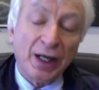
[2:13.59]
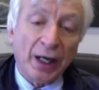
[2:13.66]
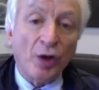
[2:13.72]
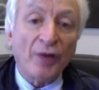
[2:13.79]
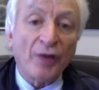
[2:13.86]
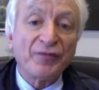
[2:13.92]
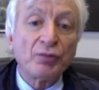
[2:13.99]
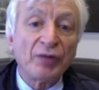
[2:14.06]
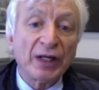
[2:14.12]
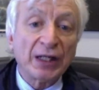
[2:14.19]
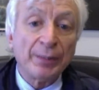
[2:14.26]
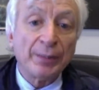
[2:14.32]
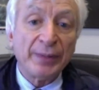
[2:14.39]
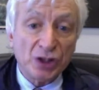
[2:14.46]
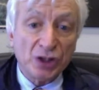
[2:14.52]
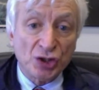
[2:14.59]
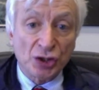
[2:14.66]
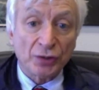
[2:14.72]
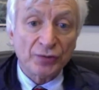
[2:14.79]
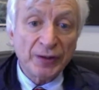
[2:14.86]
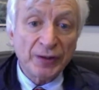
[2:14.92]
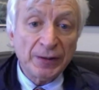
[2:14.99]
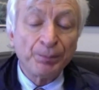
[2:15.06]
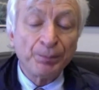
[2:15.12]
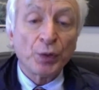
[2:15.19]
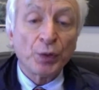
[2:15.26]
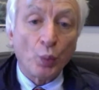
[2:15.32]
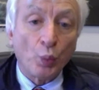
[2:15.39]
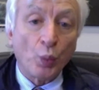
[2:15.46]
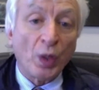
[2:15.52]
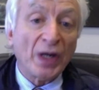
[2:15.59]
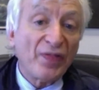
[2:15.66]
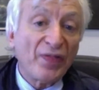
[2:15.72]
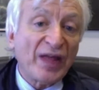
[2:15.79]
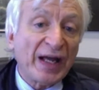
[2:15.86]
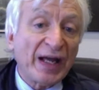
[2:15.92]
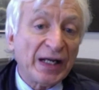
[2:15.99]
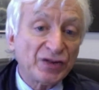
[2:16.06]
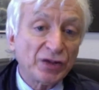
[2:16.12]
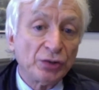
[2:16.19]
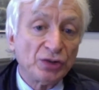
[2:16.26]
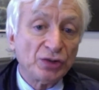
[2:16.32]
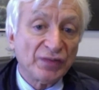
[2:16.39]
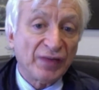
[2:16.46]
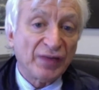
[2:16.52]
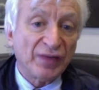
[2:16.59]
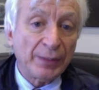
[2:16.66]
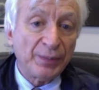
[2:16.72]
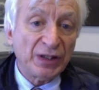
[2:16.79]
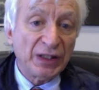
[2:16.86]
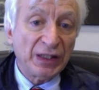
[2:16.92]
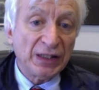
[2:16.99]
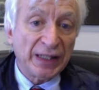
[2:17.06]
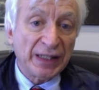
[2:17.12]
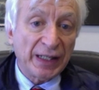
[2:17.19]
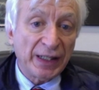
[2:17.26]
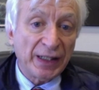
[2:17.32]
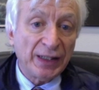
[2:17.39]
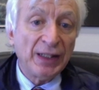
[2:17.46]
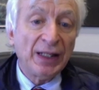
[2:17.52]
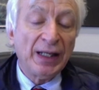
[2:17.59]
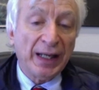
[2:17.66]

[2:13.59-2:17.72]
I often recommend children, one thousand units of vitamin D a day,